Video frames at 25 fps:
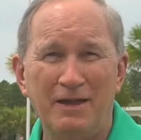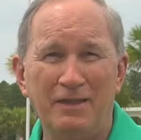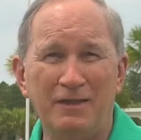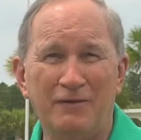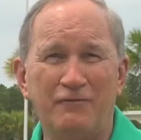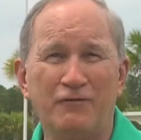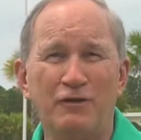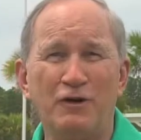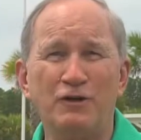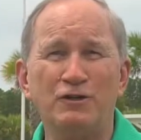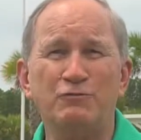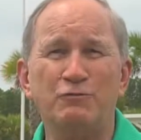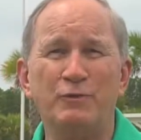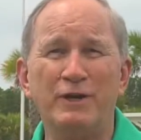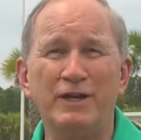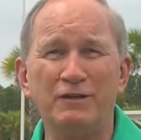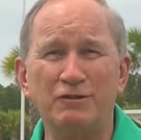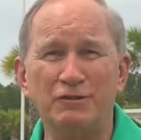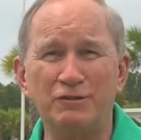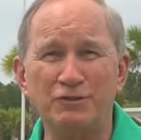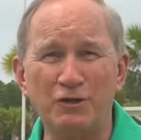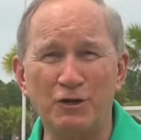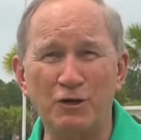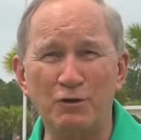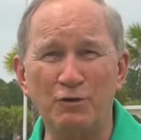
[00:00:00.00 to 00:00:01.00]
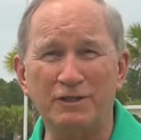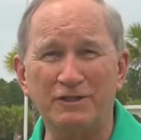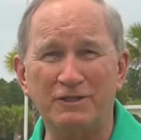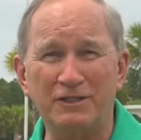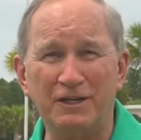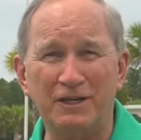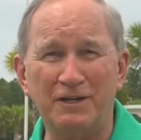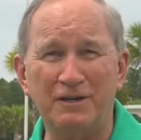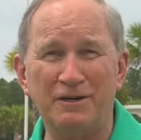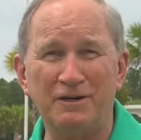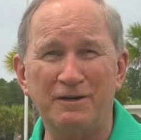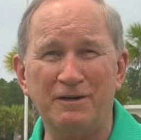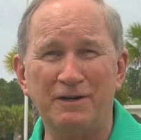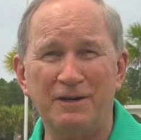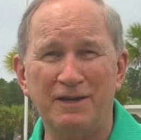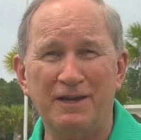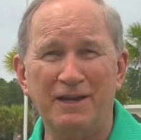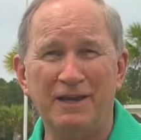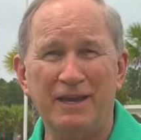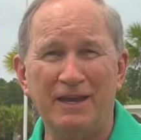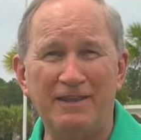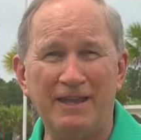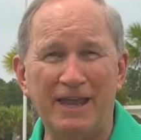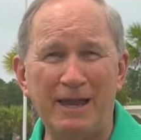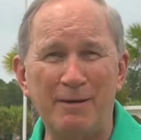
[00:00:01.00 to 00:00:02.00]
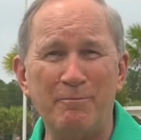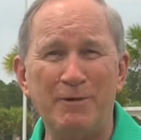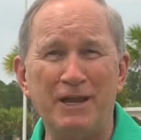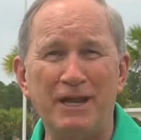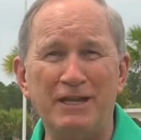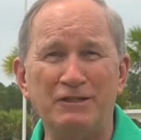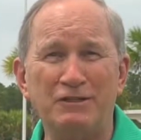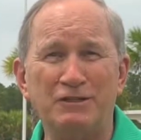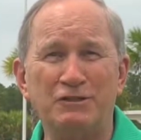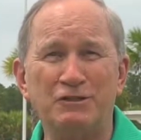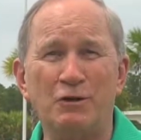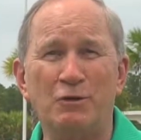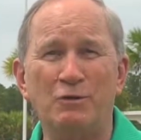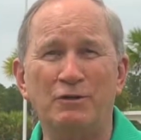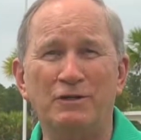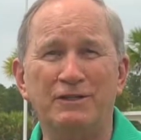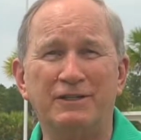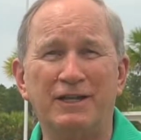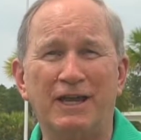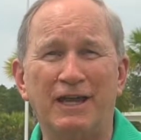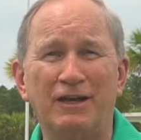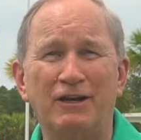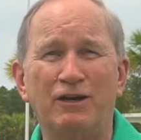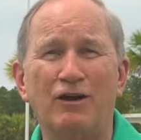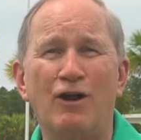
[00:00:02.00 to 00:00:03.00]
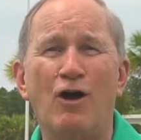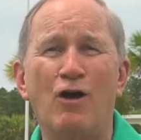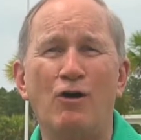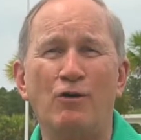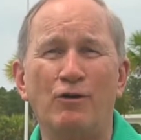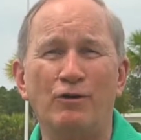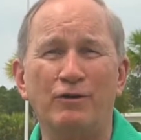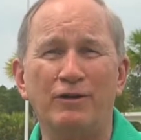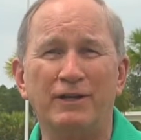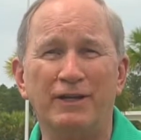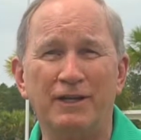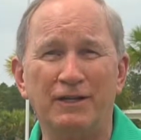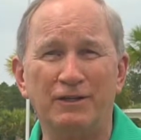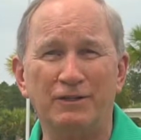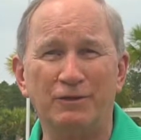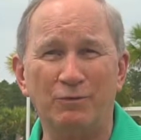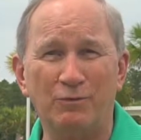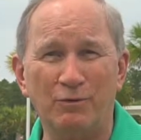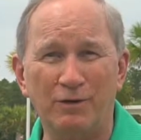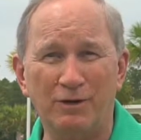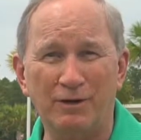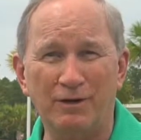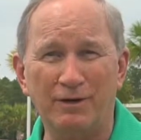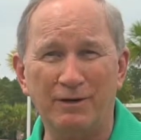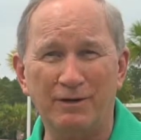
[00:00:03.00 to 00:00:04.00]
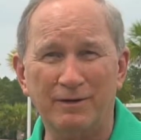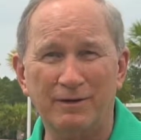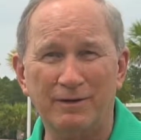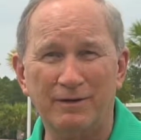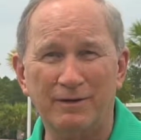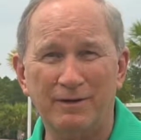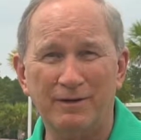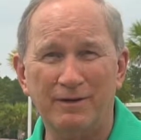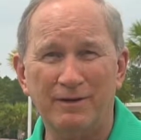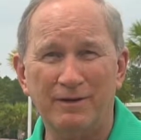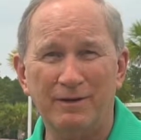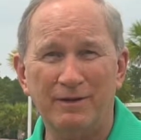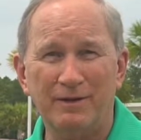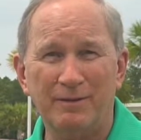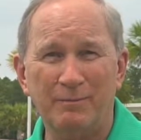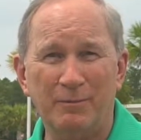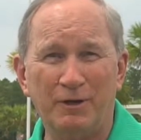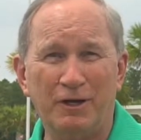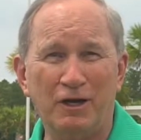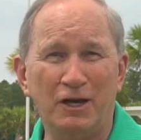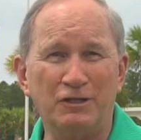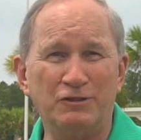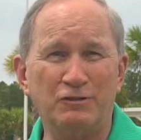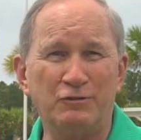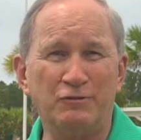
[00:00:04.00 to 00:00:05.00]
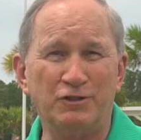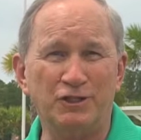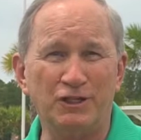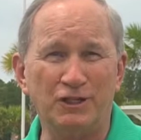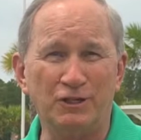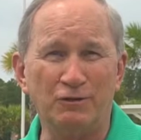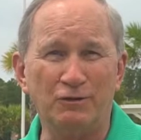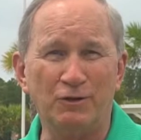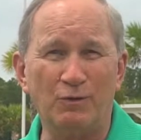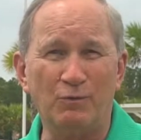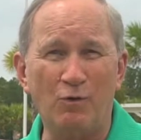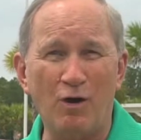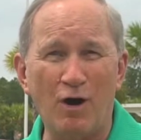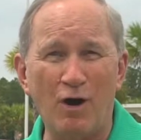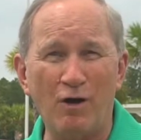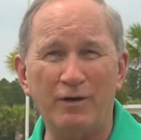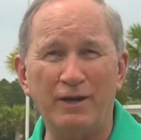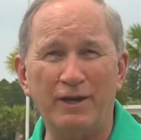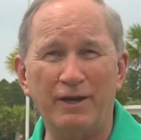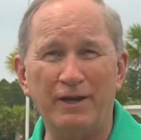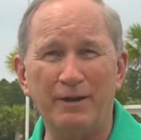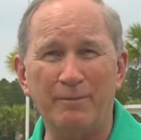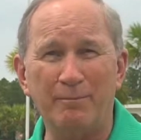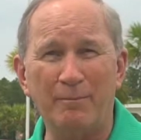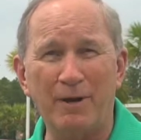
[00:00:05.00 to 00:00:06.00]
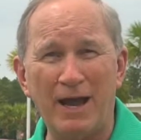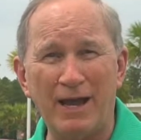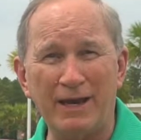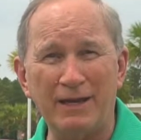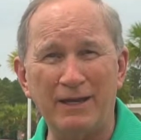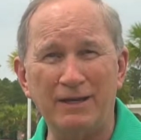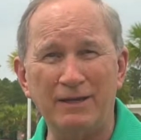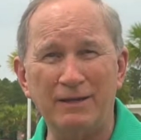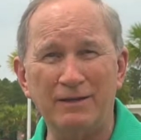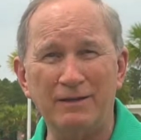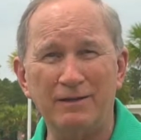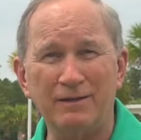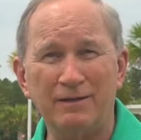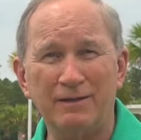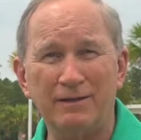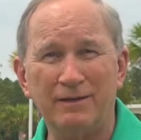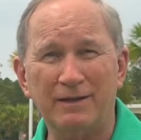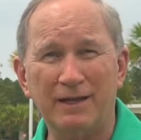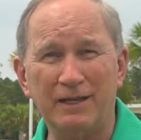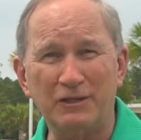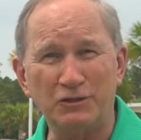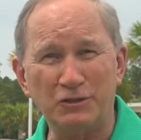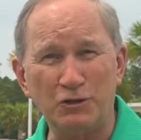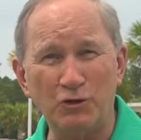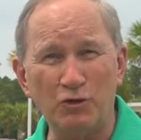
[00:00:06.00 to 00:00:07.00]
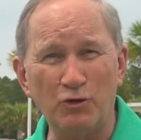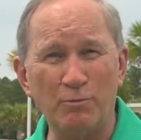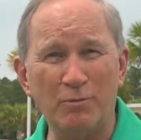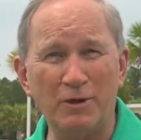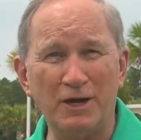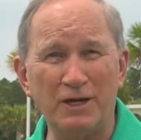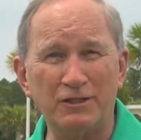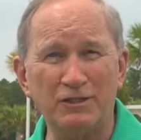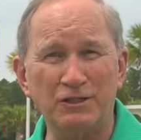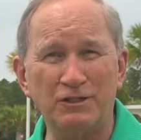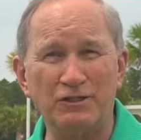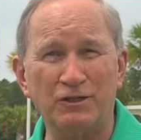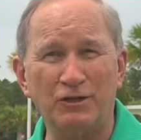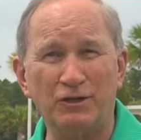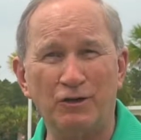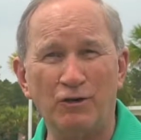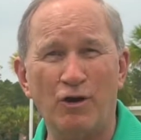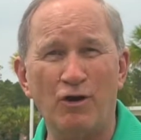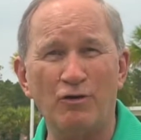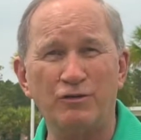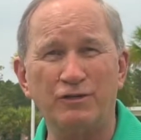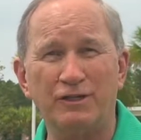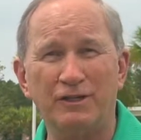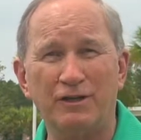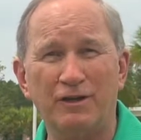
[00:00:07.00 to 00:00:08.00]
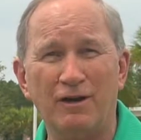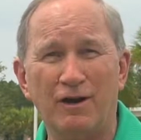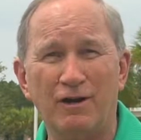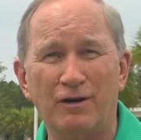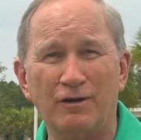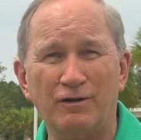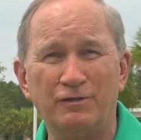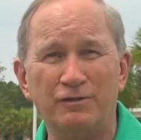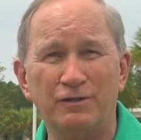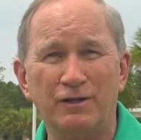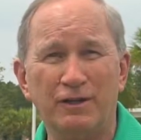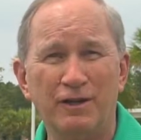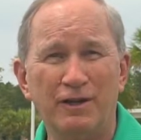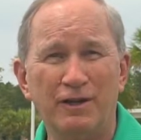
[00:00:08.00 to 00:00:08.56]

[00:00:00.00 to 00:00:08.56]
The first week of school is here, and that means it's going to take longer to get to work because of children walking and biking and school buses and crossing guards